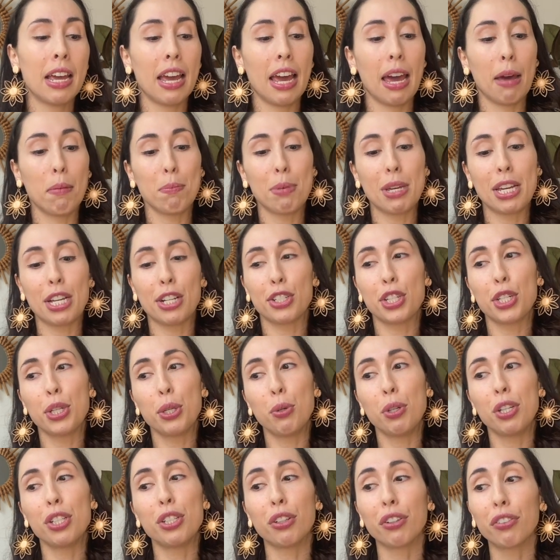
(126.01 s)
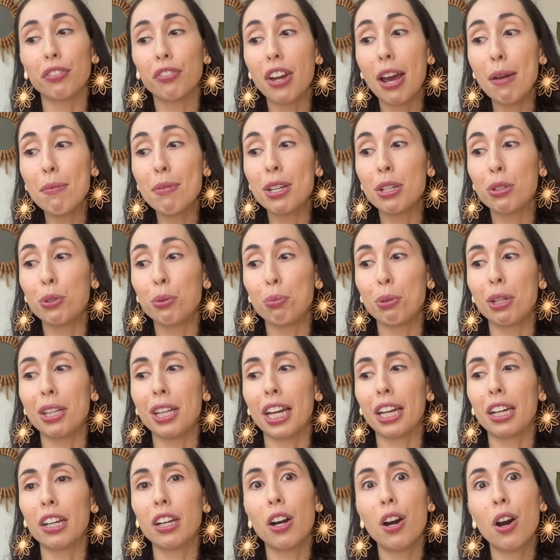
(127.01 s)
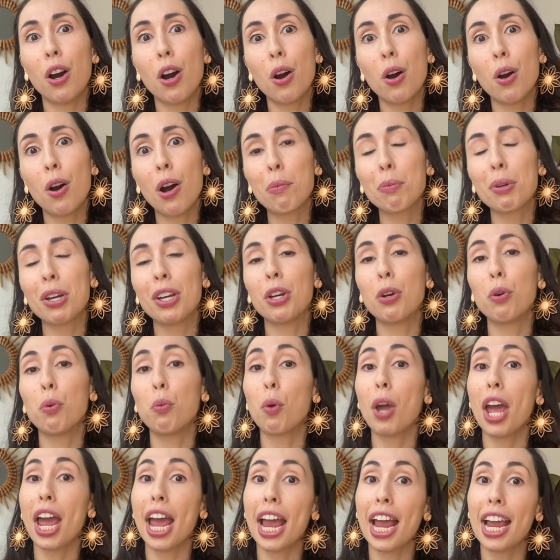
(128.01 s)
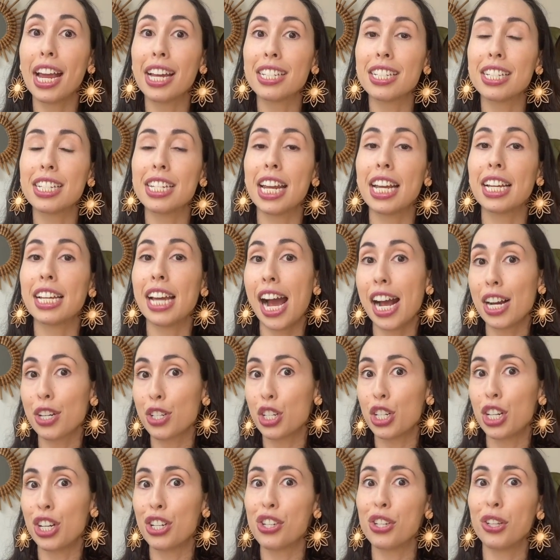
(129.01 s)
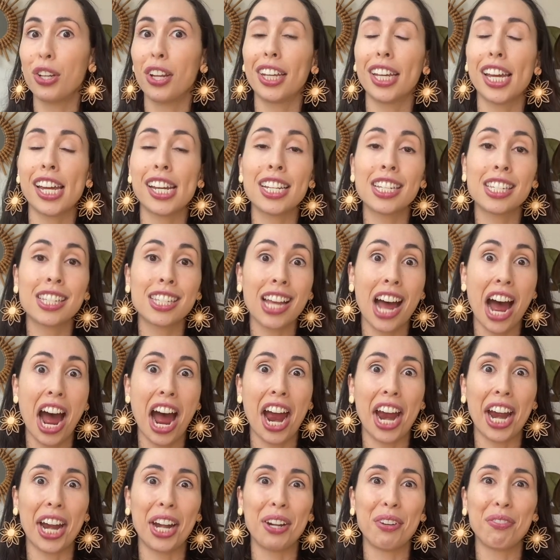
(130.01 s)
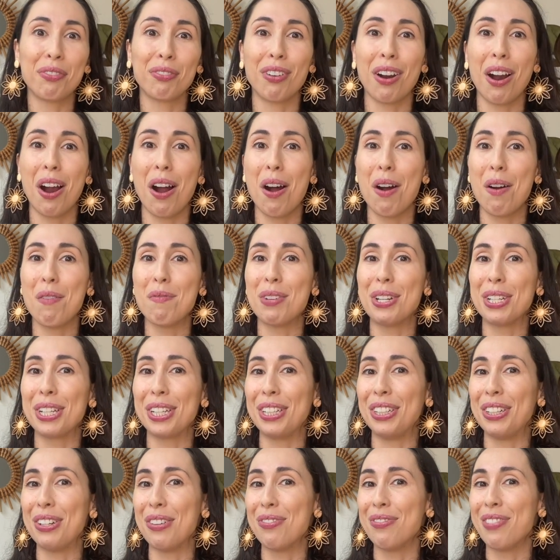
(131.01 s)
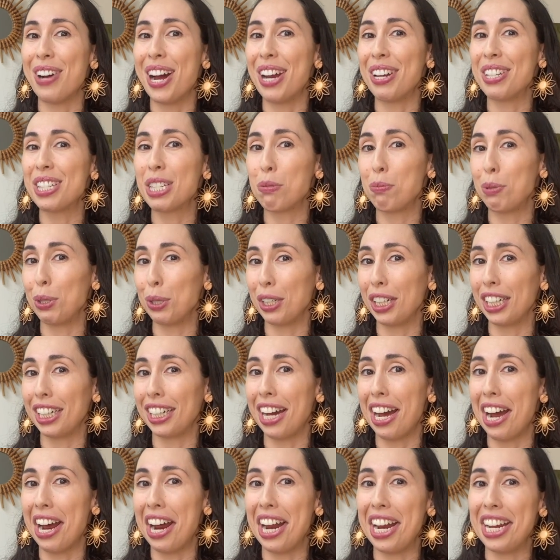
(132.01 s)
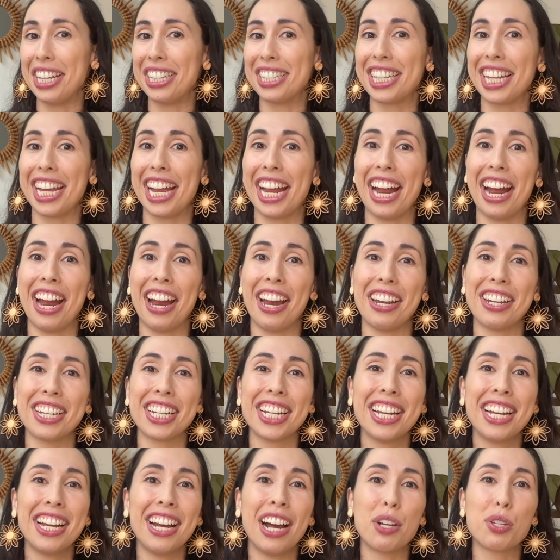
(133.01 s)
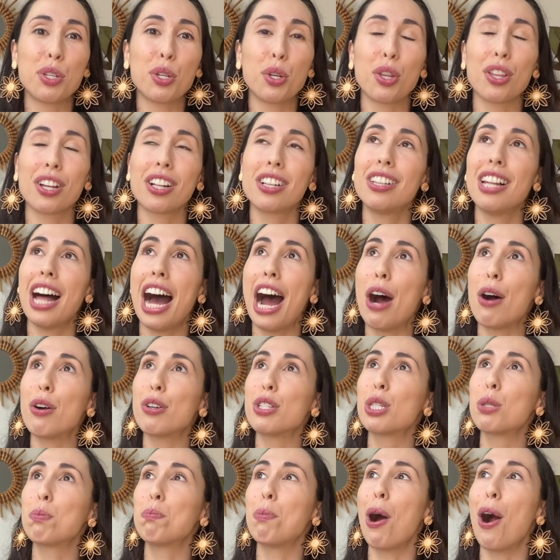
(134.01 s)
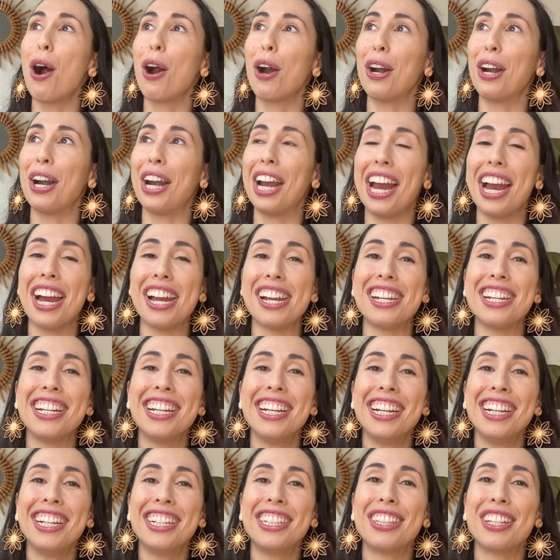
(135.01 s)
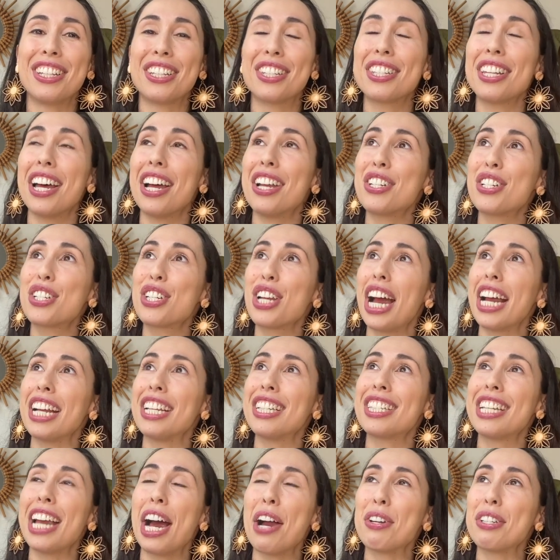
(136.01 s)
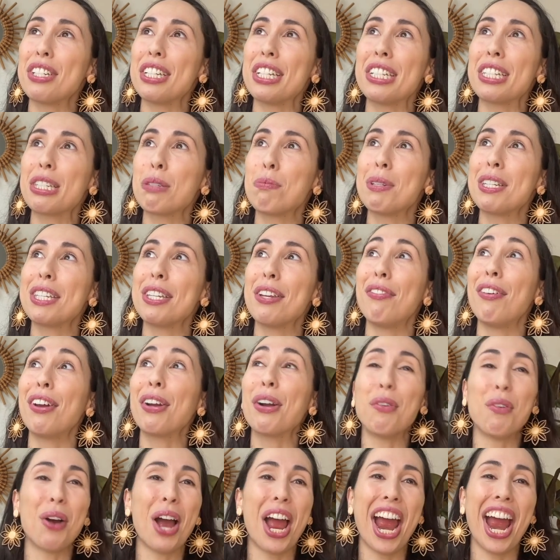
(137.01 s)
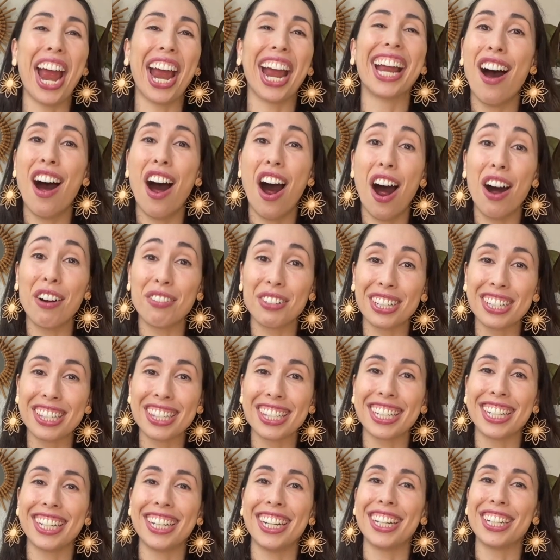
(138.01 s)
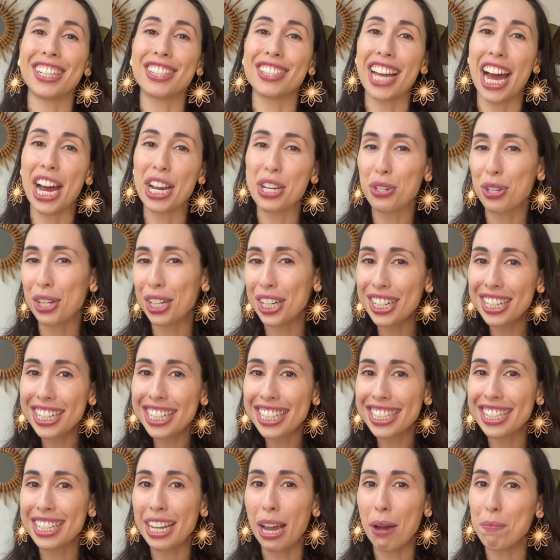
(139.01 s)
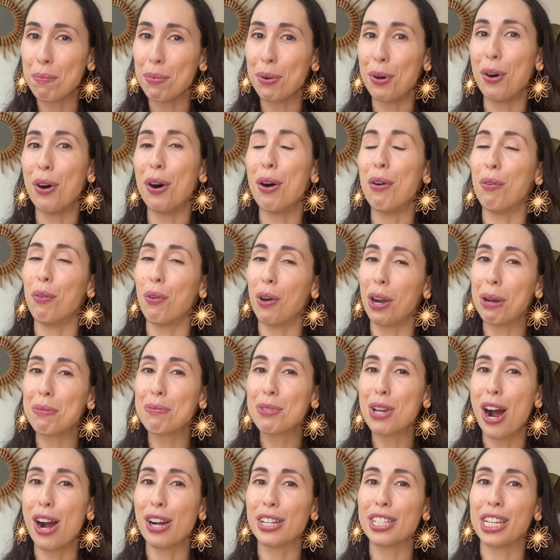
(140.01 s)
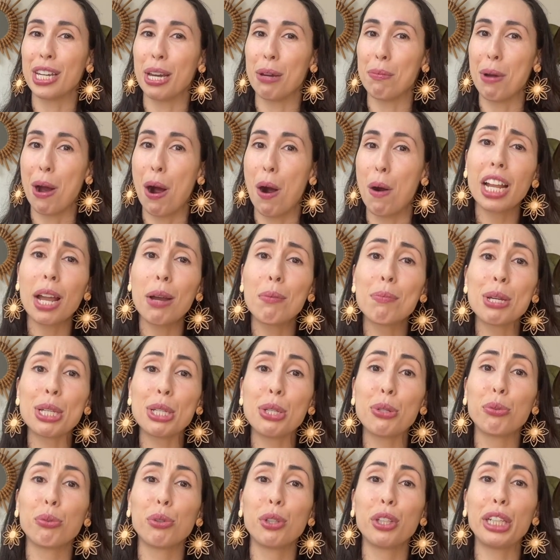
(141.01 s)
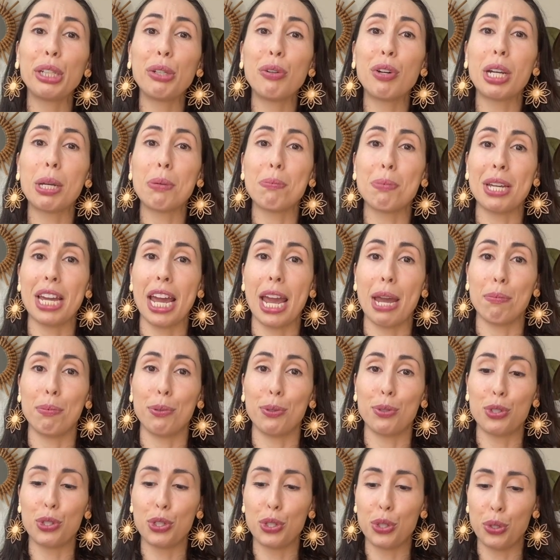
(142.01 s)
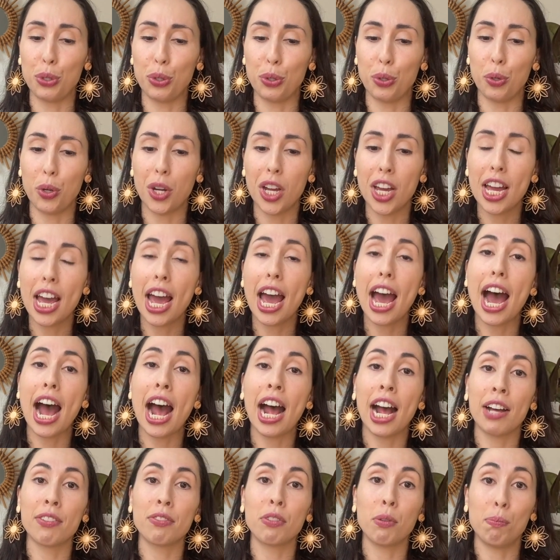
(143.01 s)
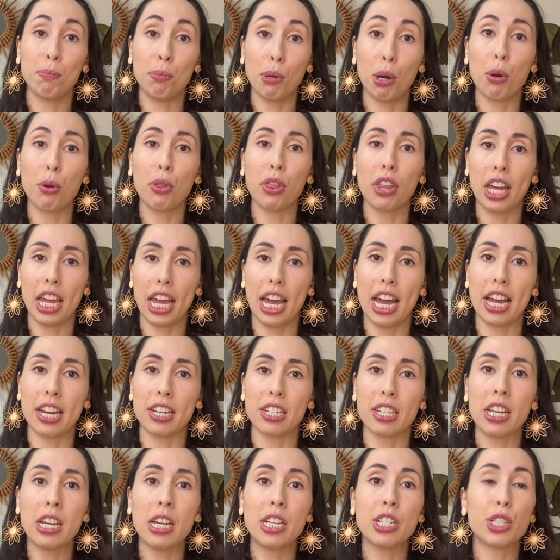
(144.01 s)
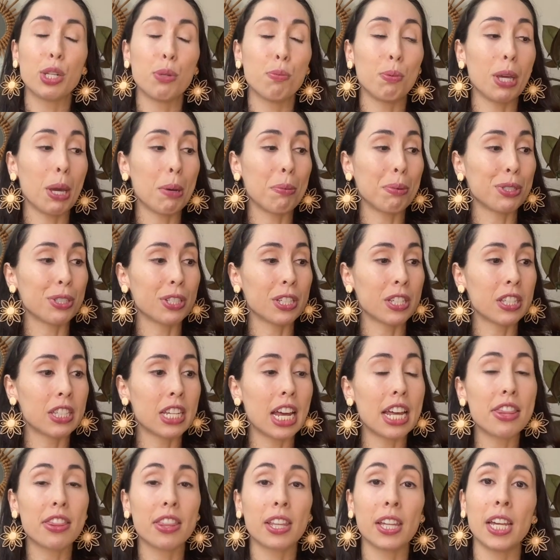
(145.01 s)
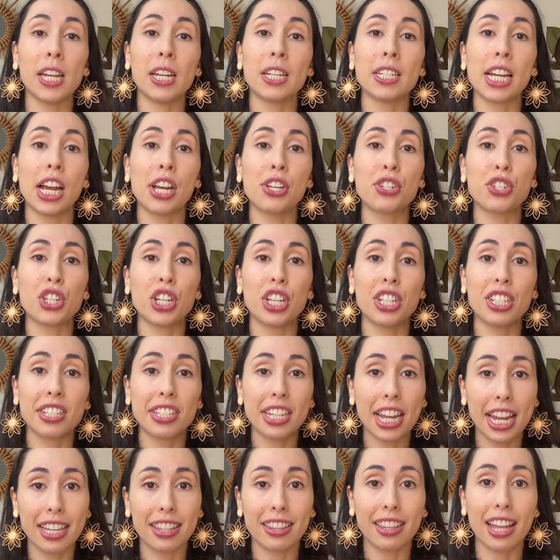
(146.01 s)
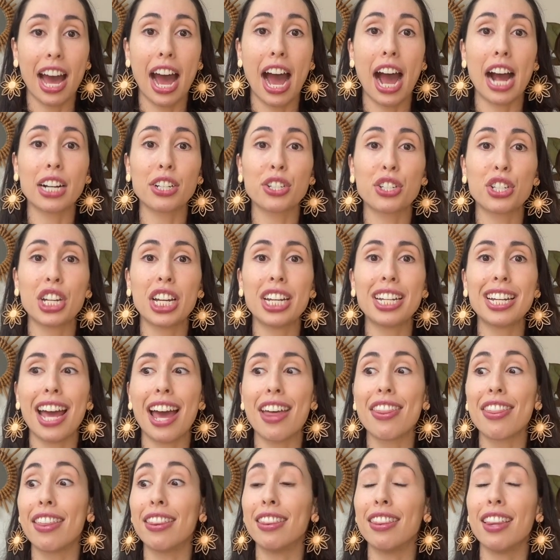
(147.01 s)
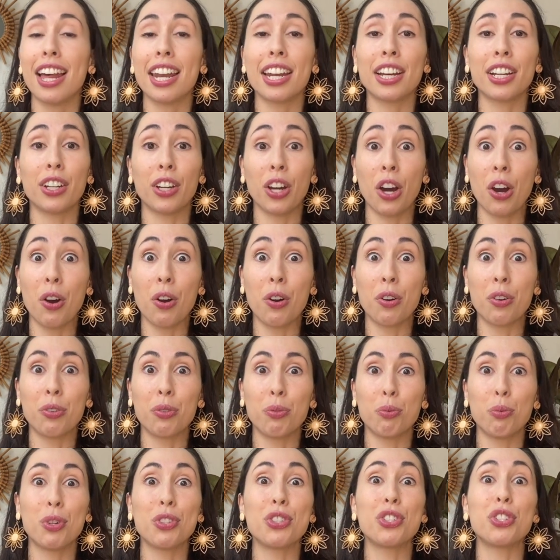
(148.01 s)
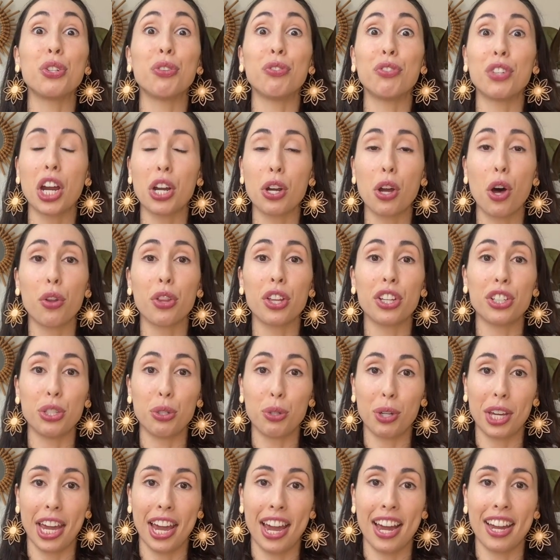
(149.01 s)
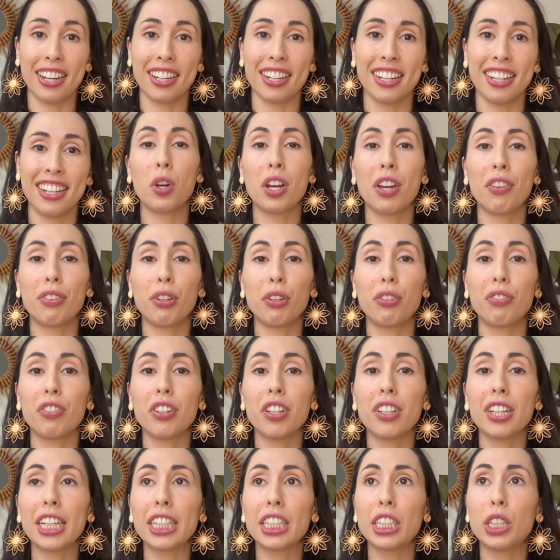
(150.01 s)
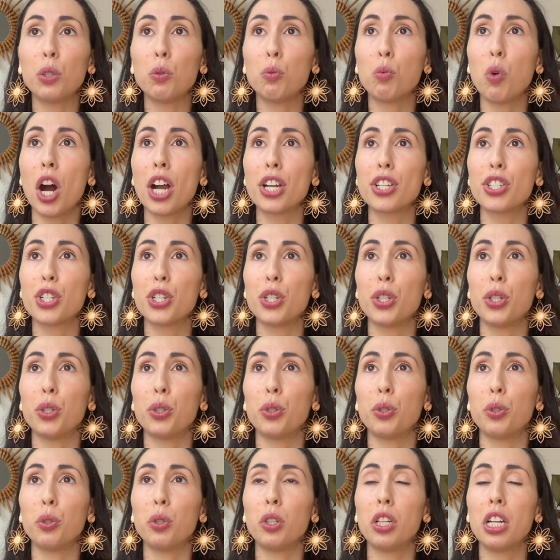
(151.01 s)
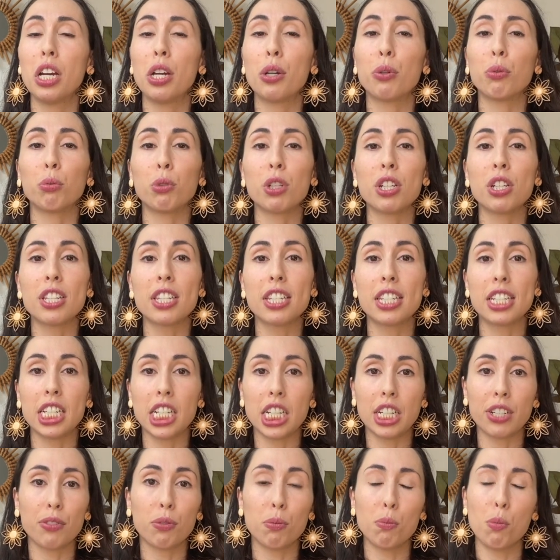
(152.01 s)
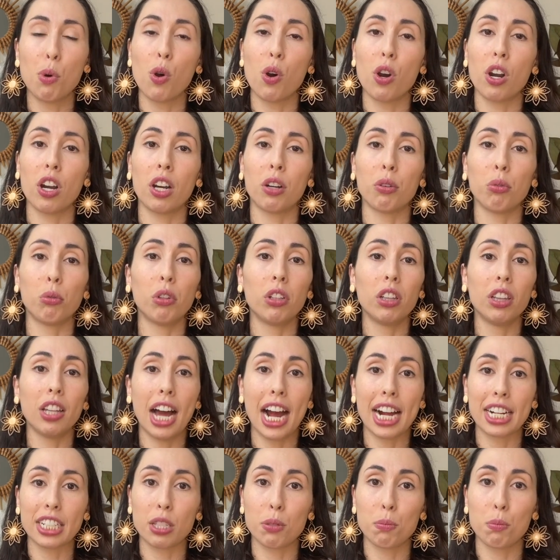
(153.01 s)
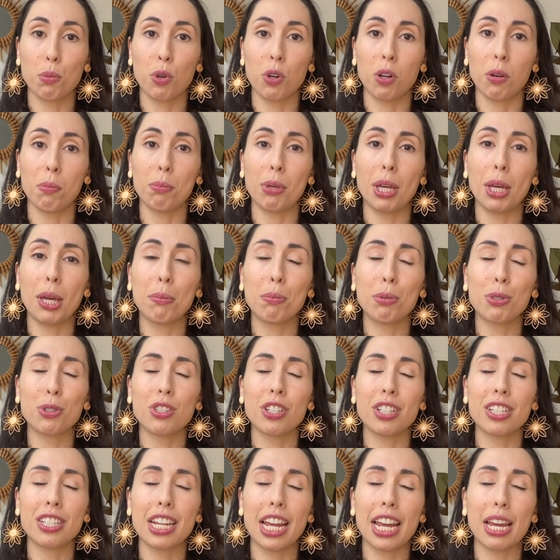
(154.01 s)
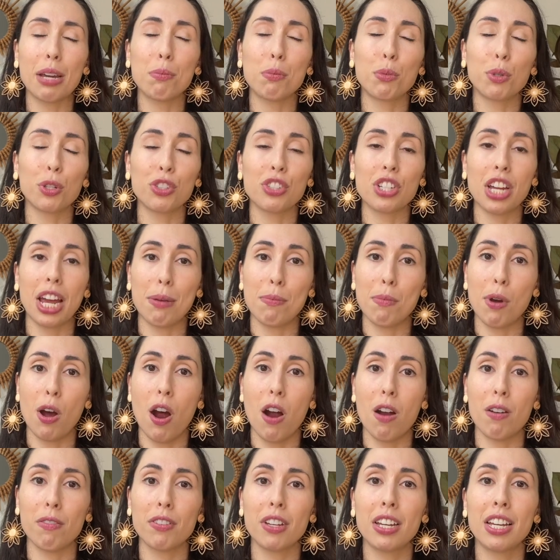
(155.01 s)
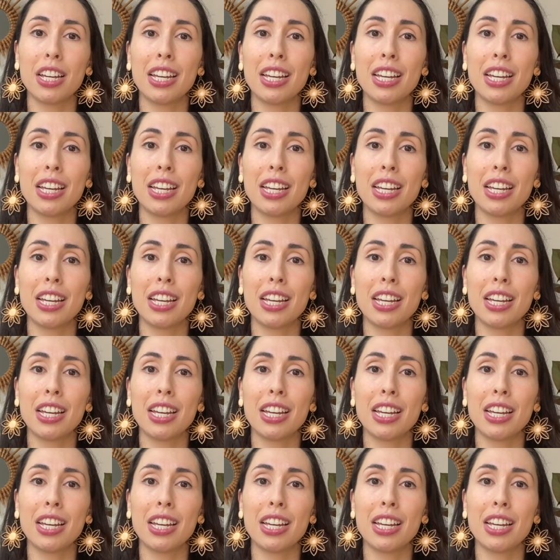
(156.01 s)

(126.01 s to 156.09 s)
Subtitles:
And being too in your feminine would be like, oh, I'm gonna wait to take action until I get a sign from, you know, my spirit guides, and until the clouds part and the sun shines down in a specific way. Obviously an exaggerated example of what I'm talking about, but you really wanna be able to have both and, to be able to set the intention, take the action, and then let it go once you've done all that you can. If you feel like you want to receive more, relax more, and be able to take more time off,